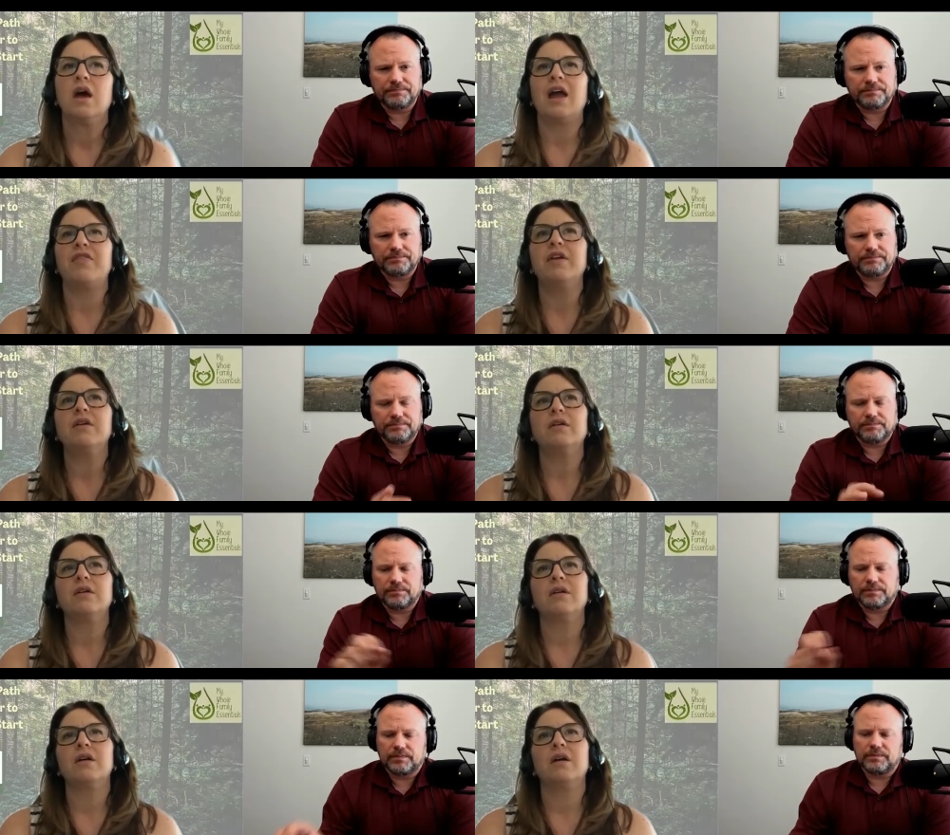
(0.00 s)
Speaker 1: I think
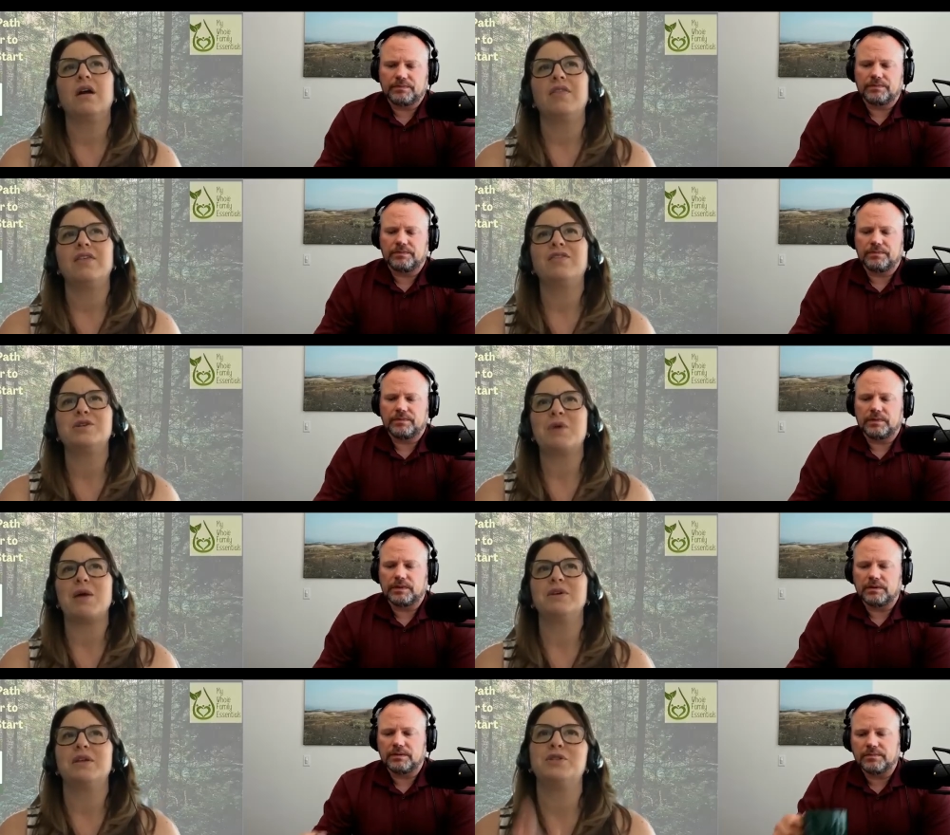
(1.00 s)
I think there's
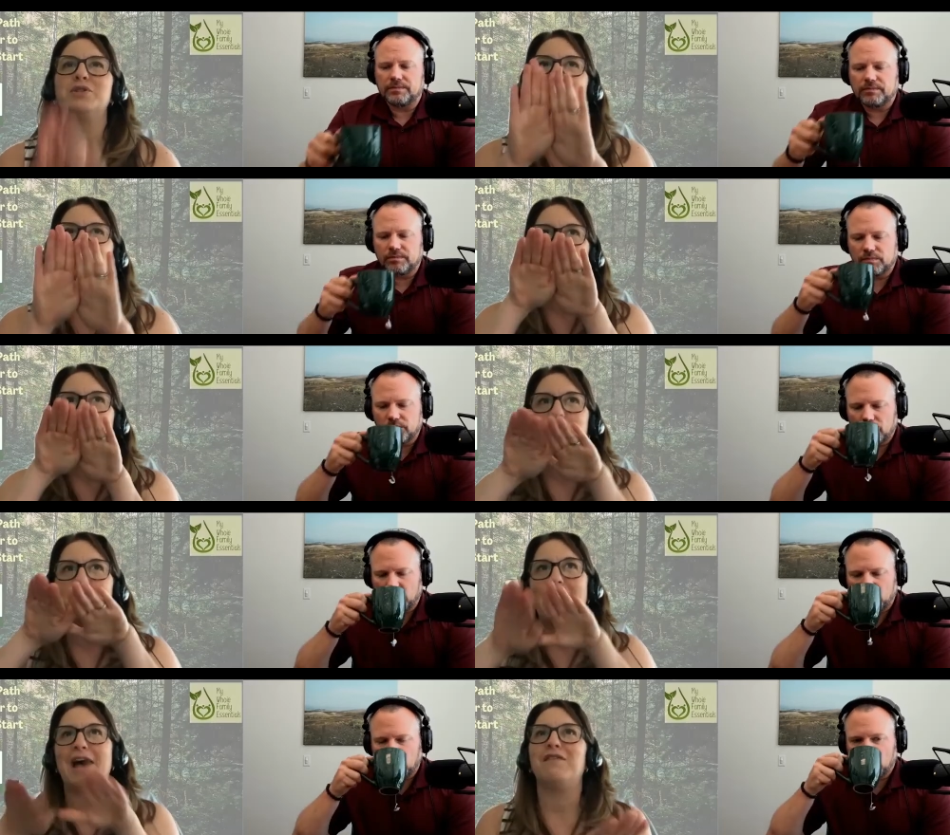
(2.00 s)
probably like two
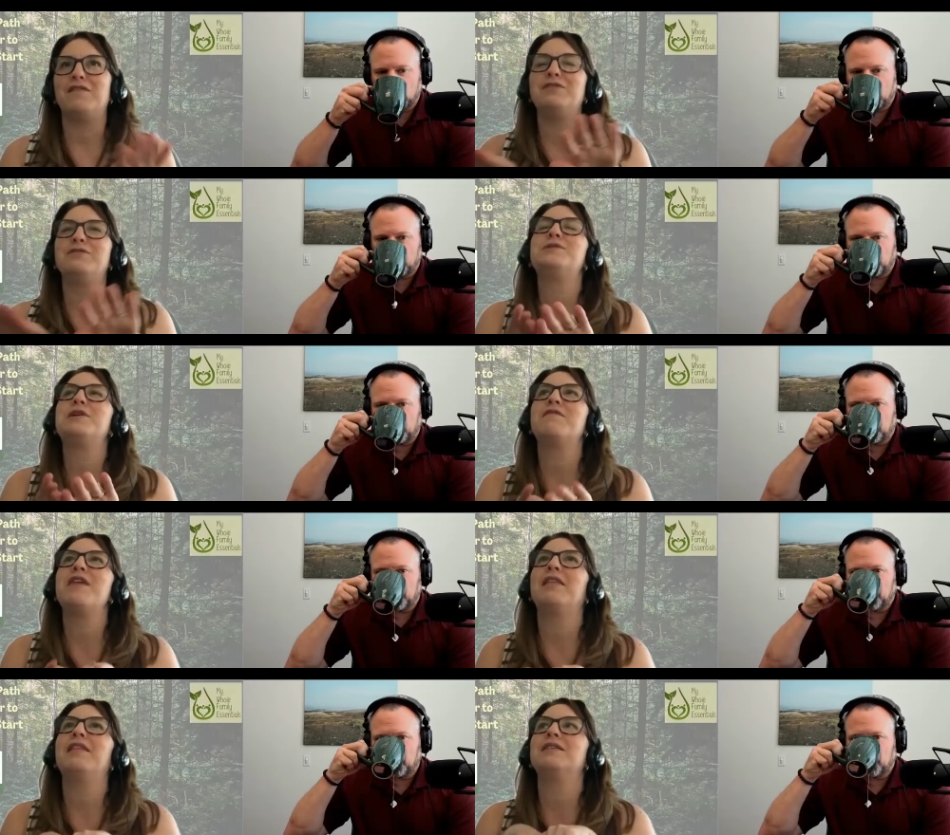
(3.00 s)
avenues of
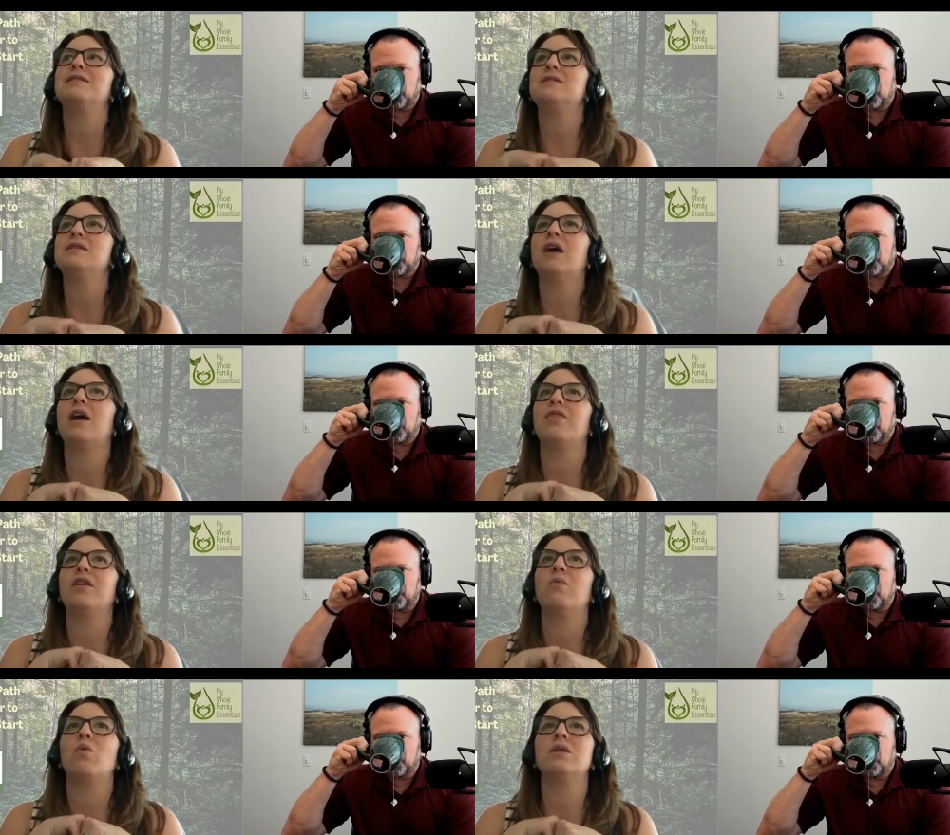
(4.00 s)
that legacy. I
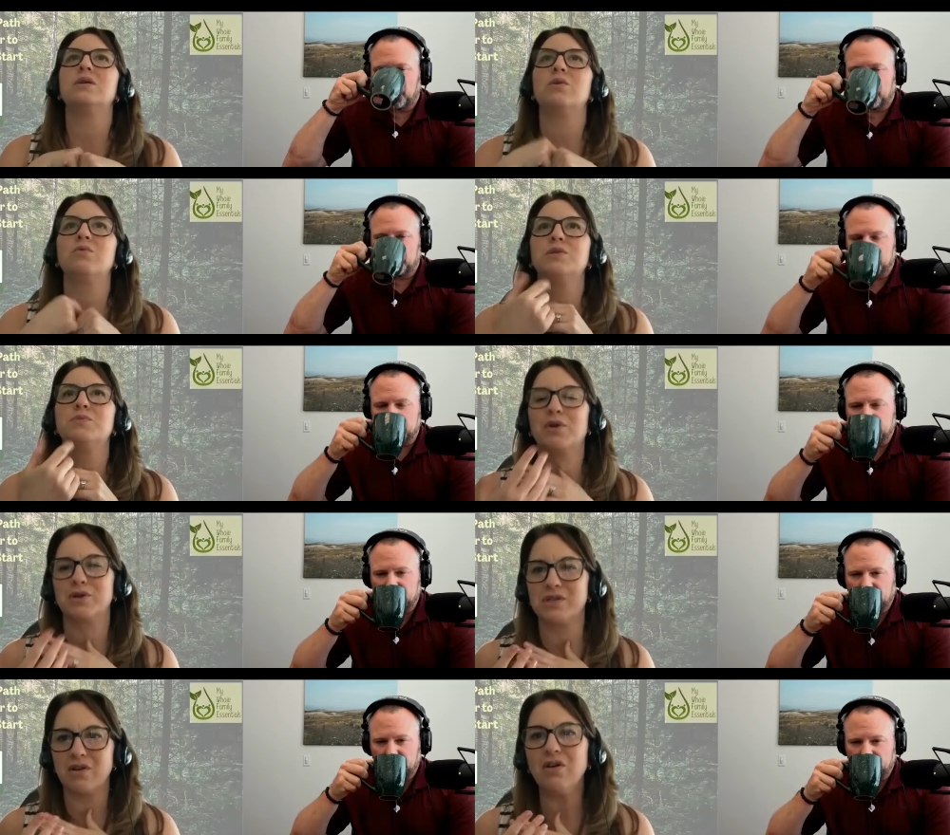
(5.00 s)
think one is always
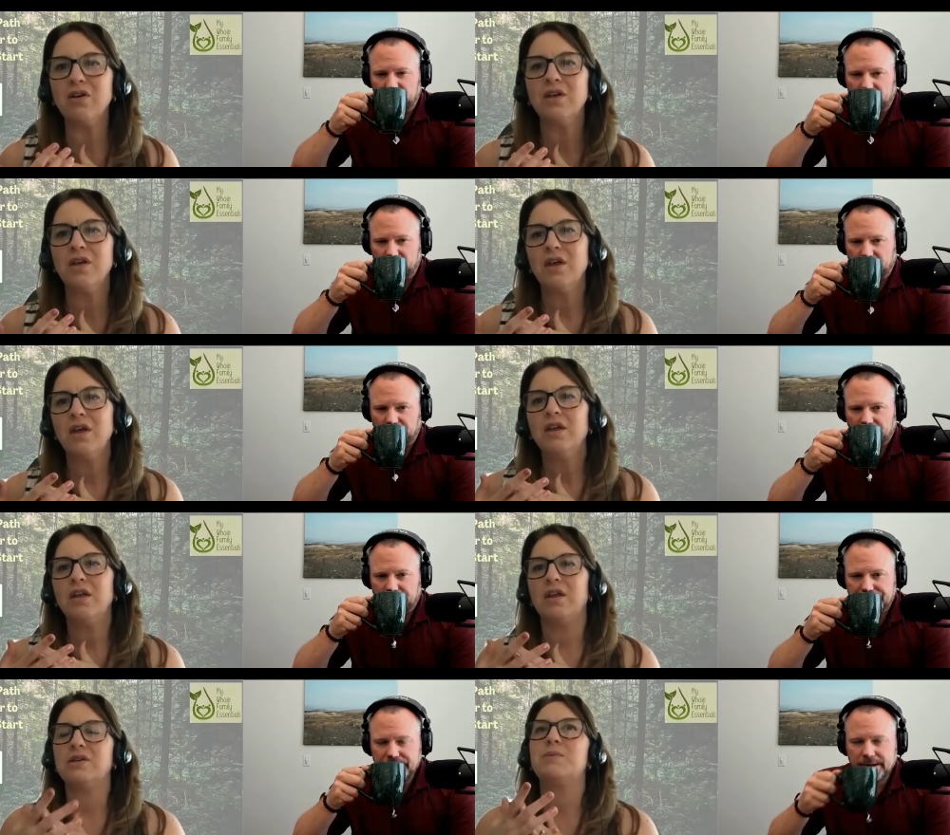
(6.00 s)
personal,
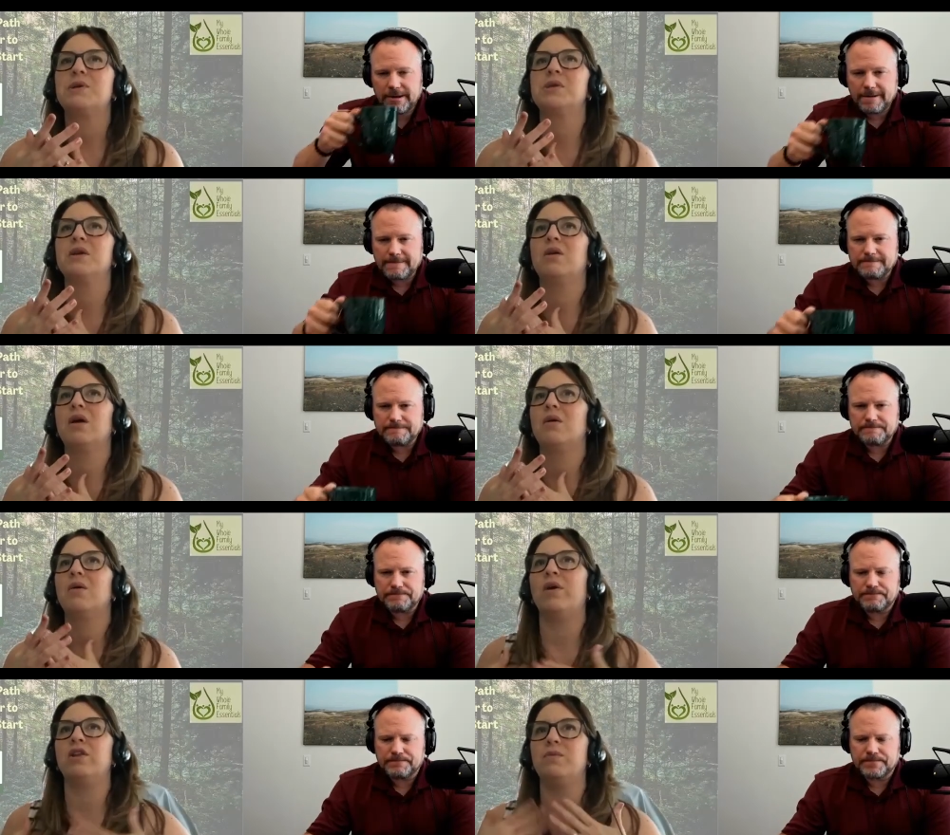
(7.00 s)
you know, especially
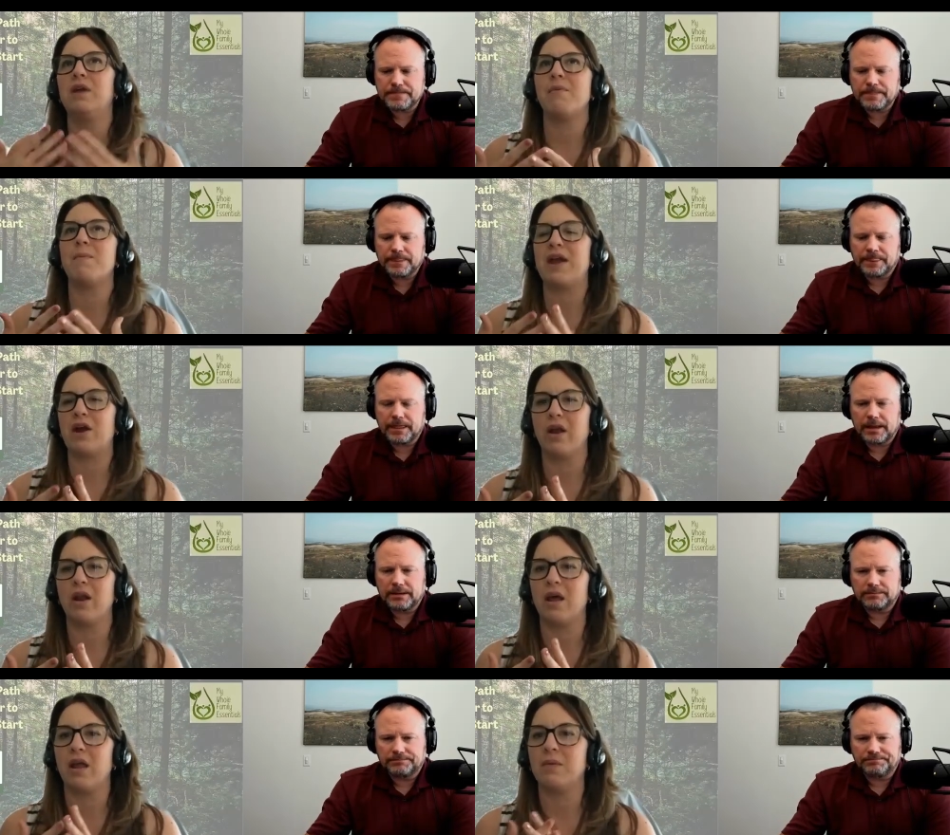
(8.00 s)
when you become a
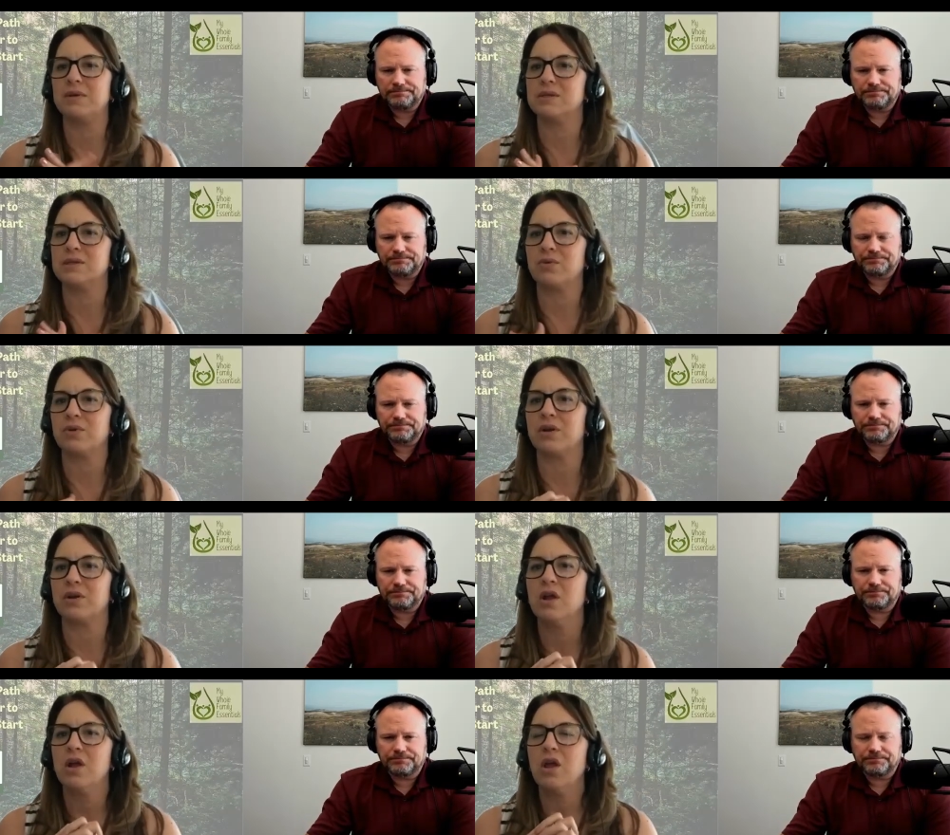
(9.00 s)
parent and a business
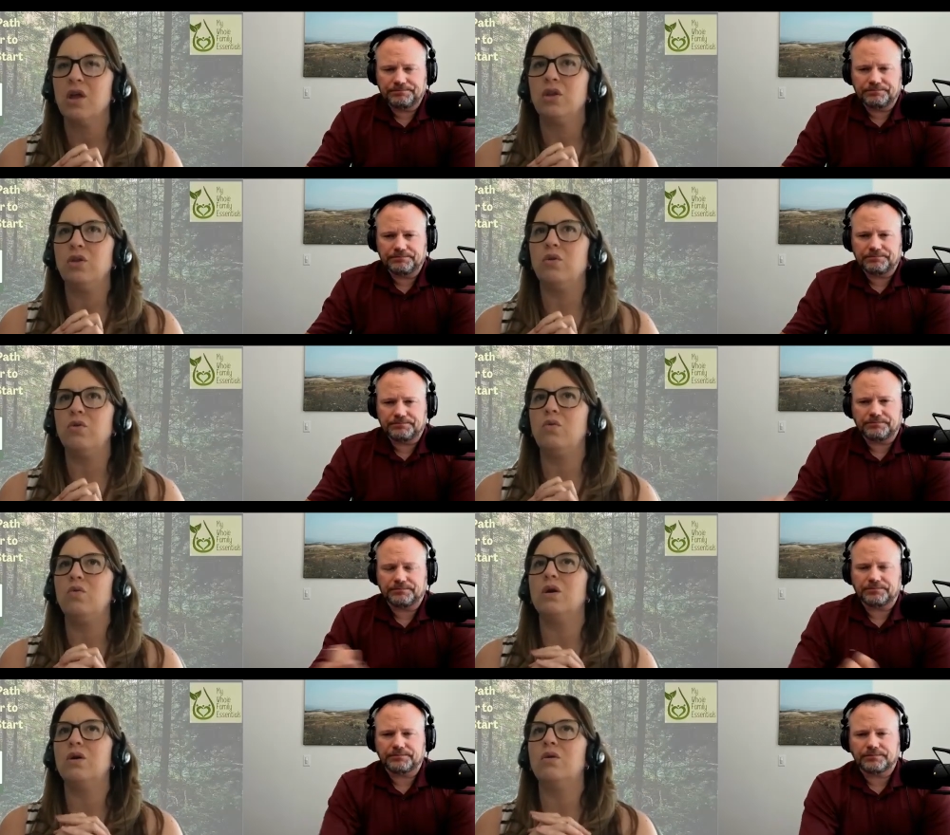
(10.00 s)
owner,
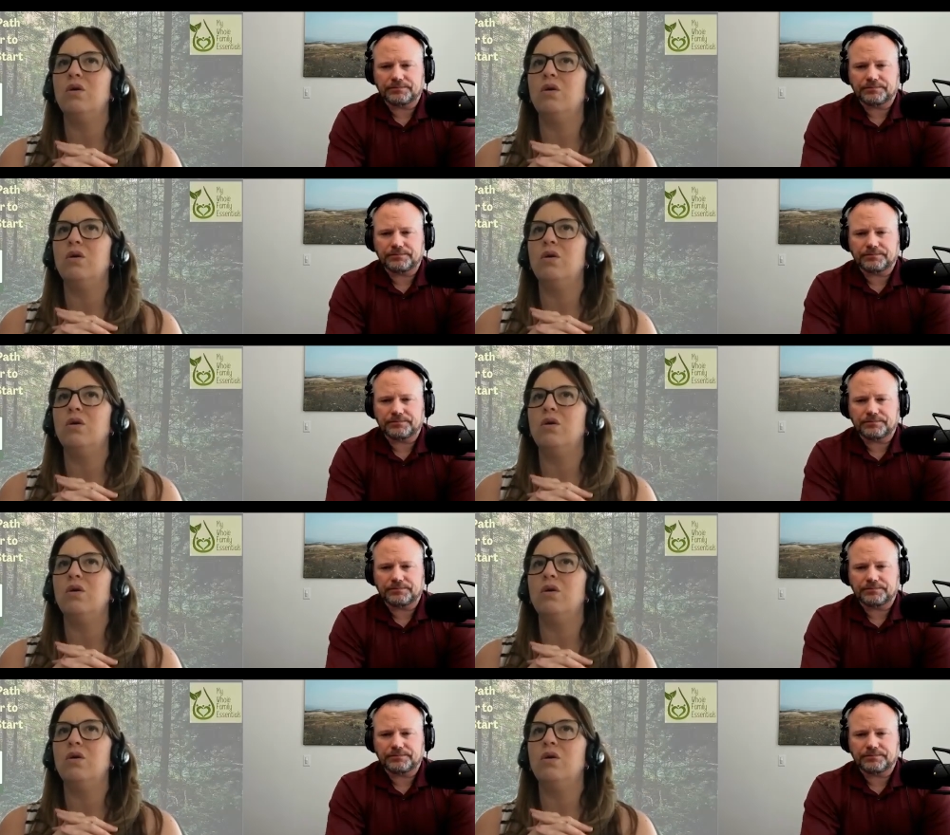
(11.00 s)
you